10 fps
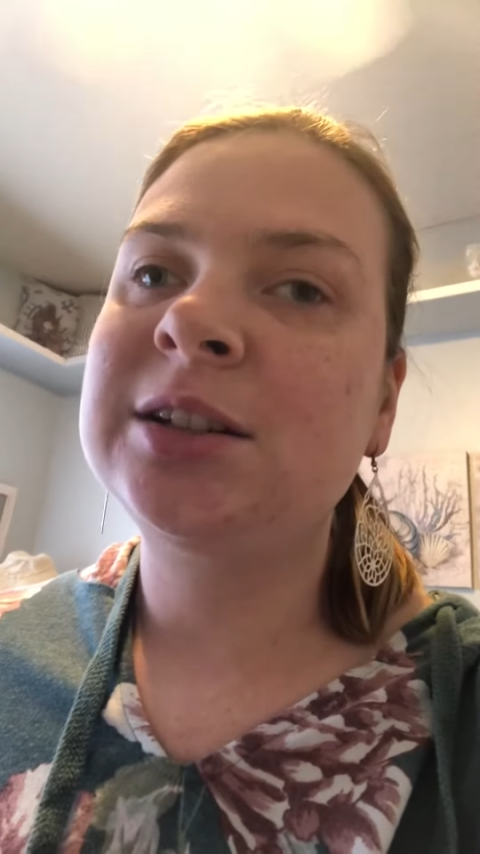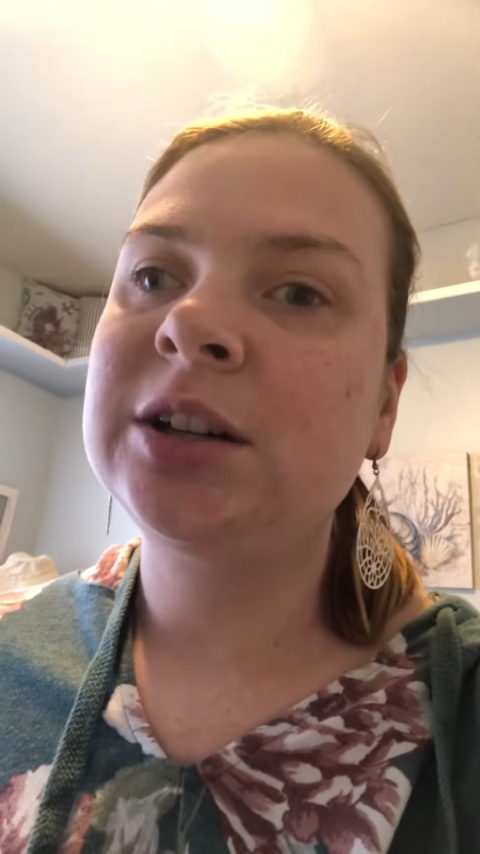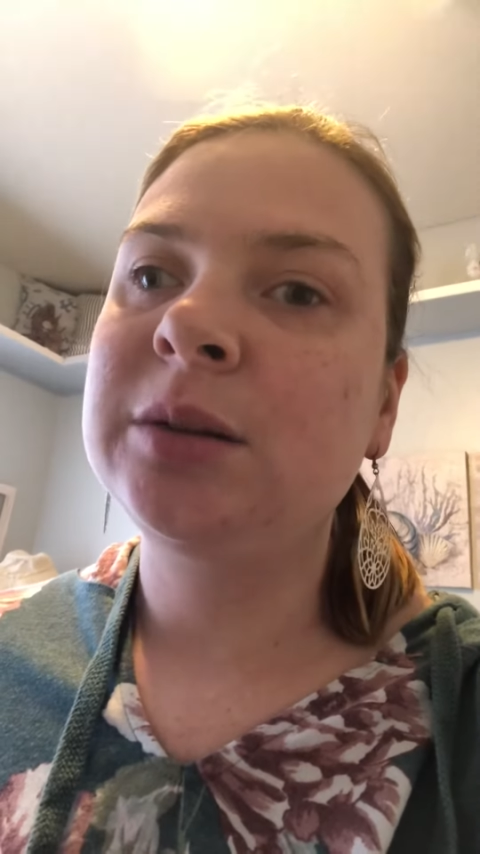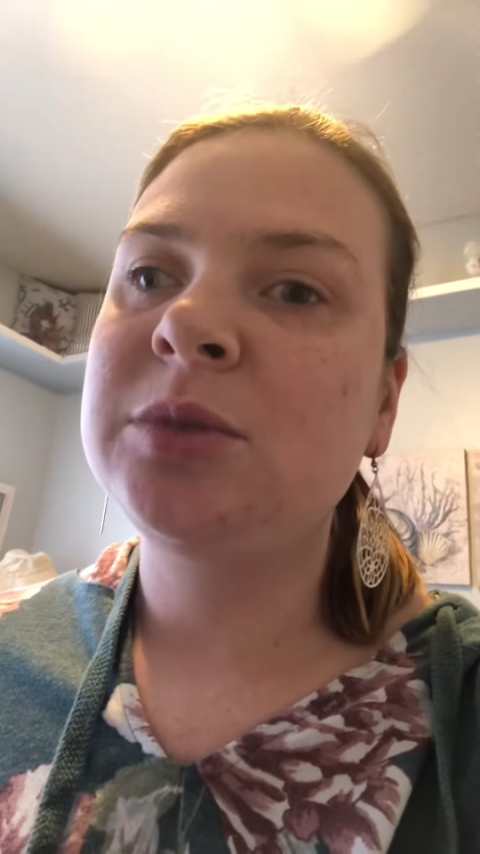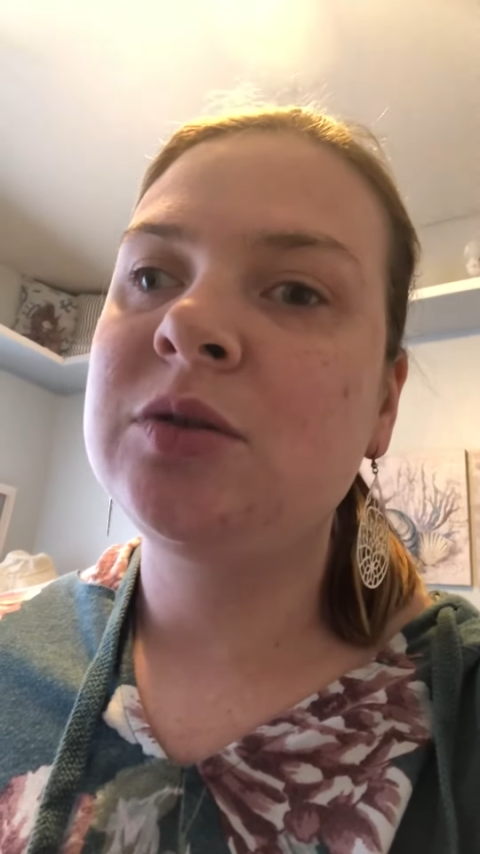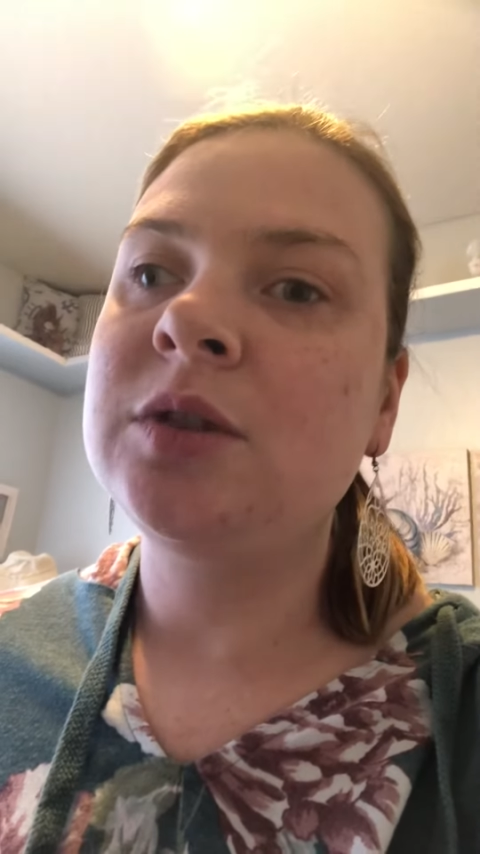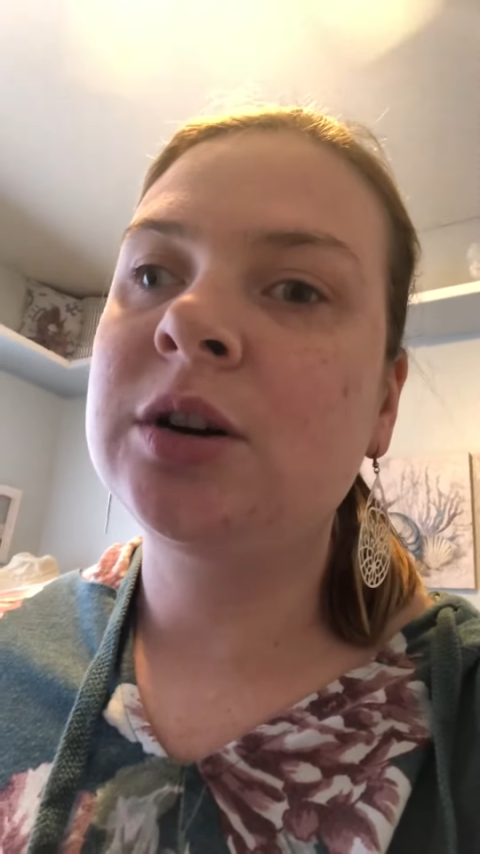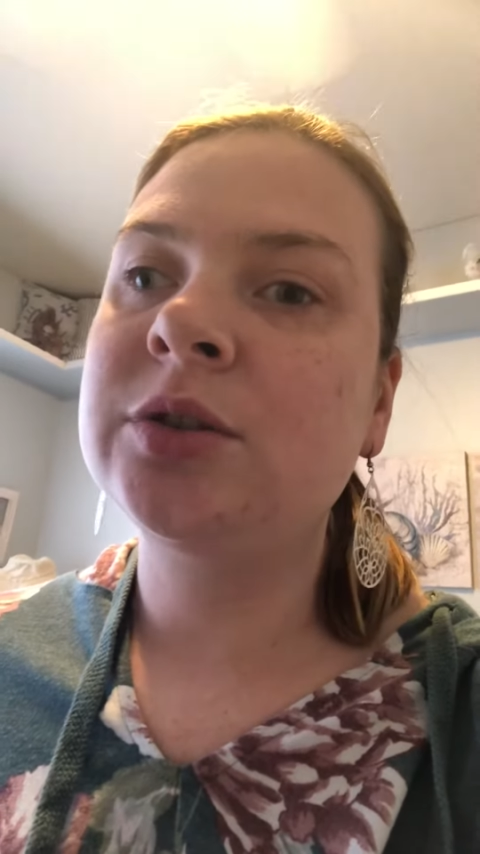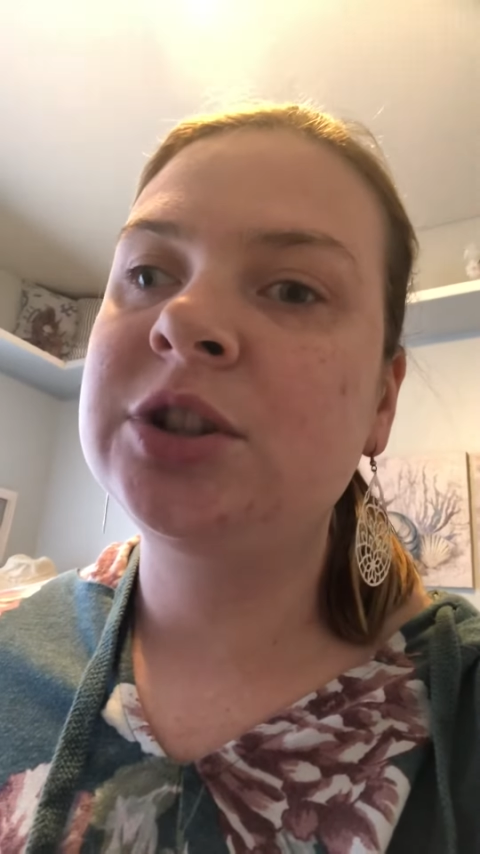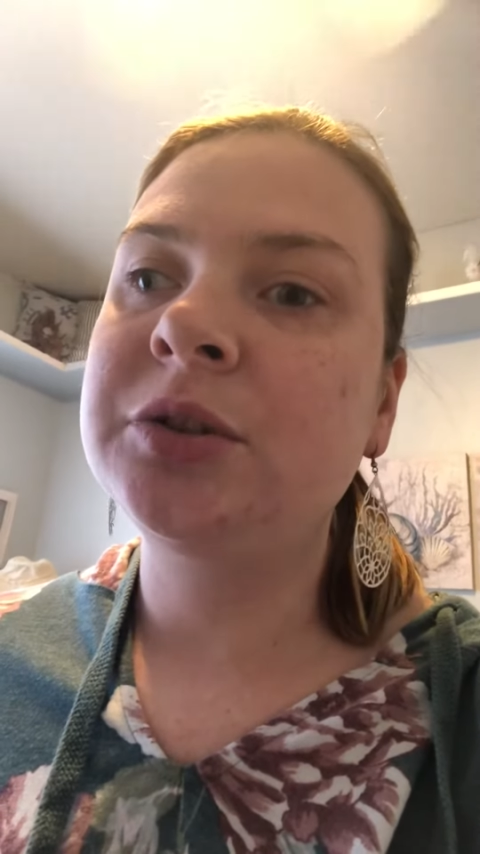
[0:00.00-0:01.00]
time you
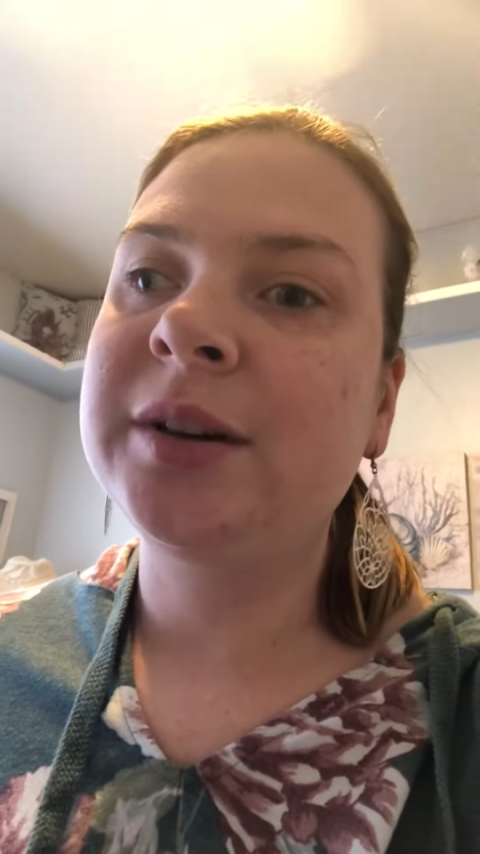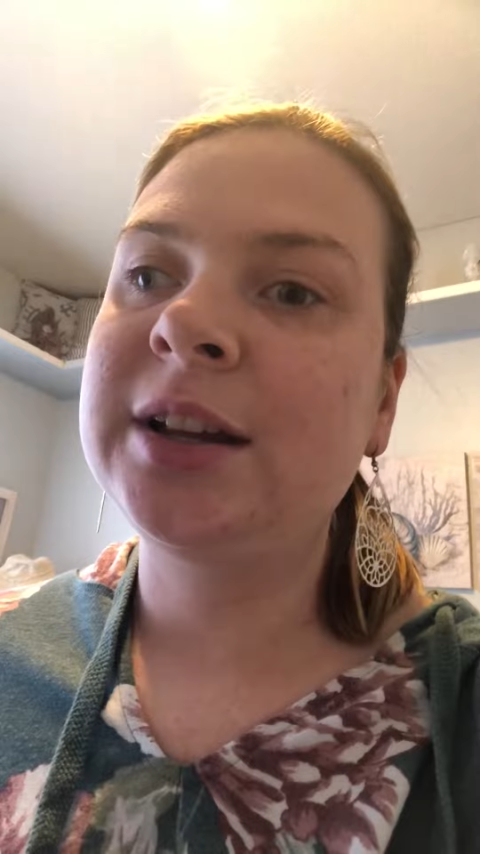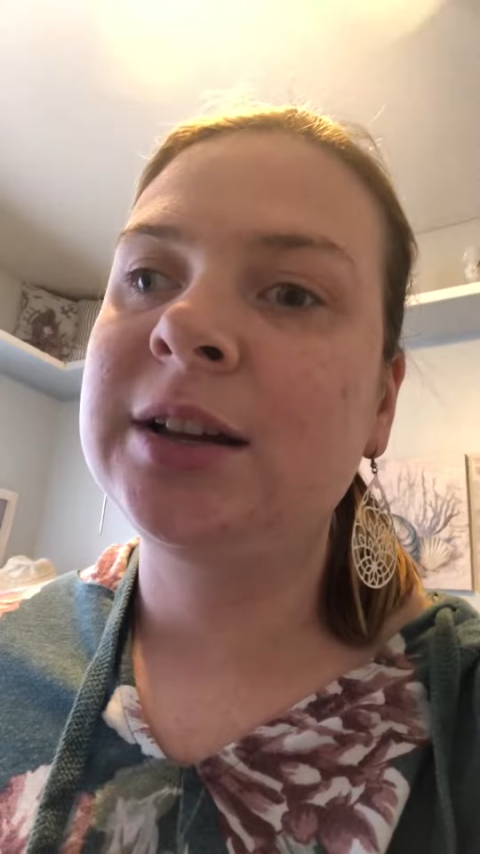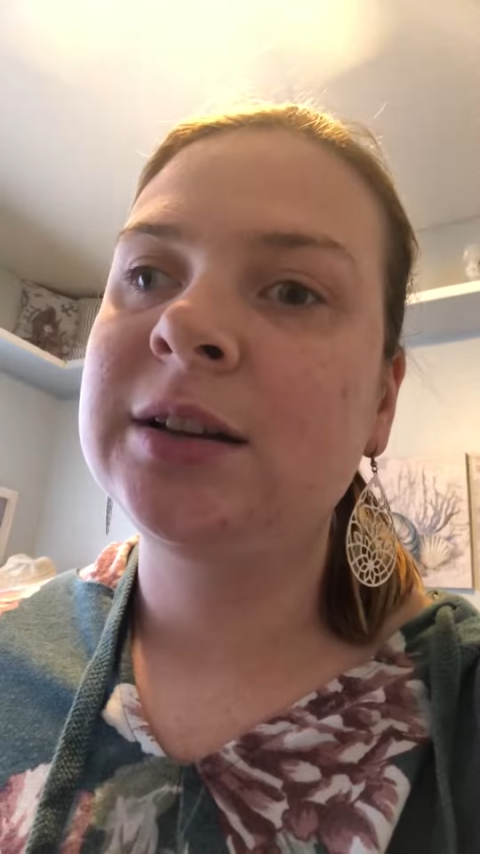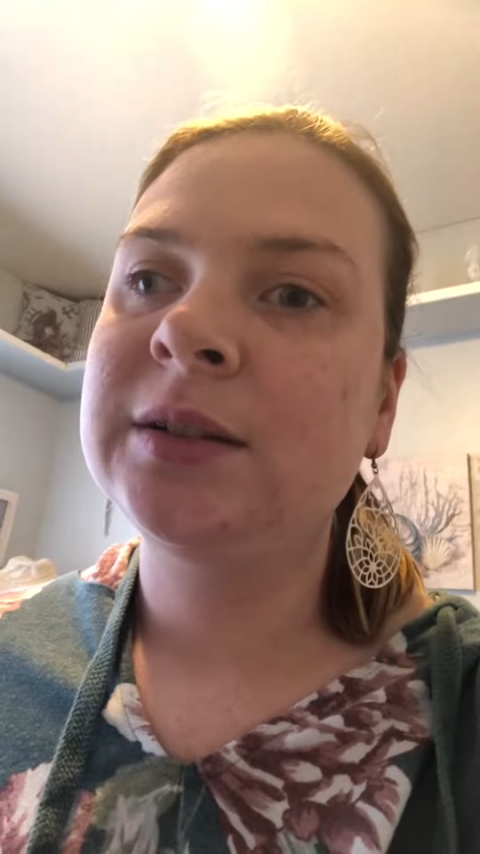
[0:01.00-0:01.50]
go to it,